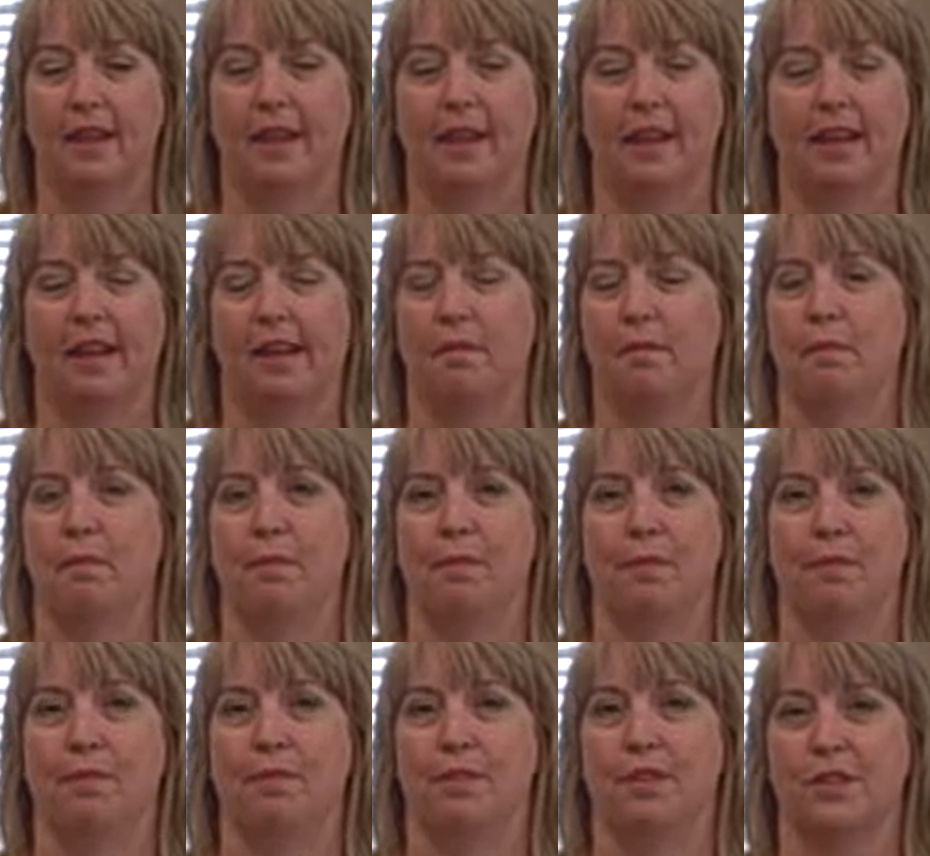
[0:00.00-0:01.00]

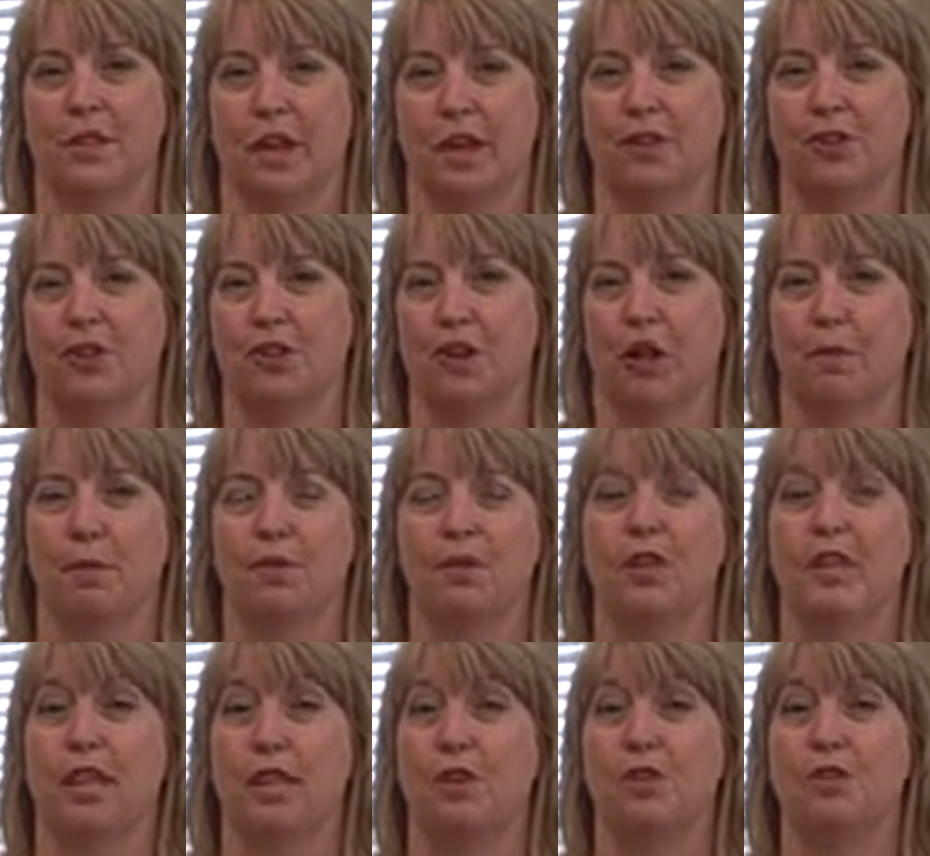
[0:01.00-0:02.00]
Again, Dr. Chalmers,
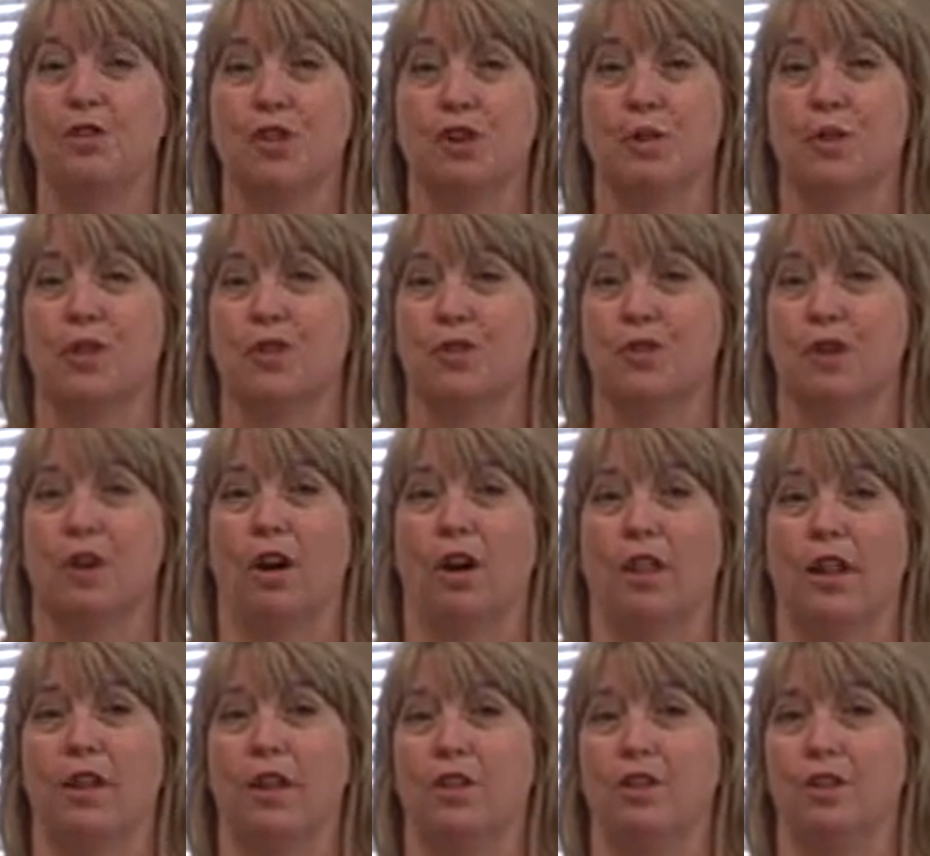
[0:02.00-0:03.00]
thank you so much for all
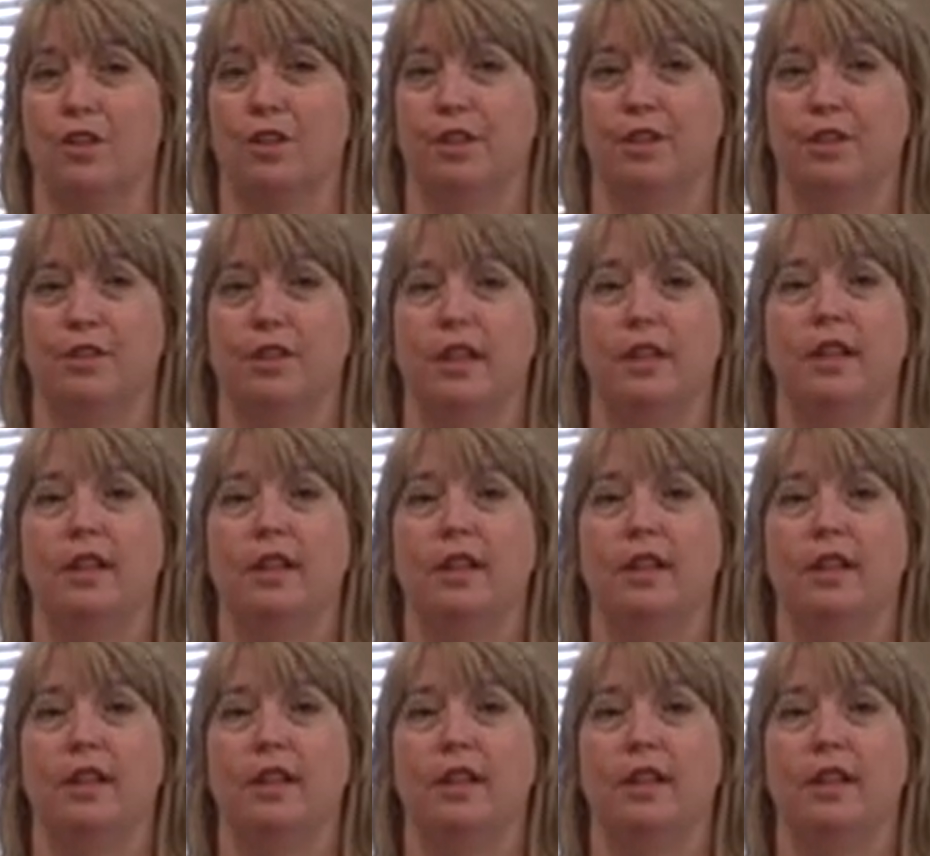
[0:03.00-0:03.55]
that you do.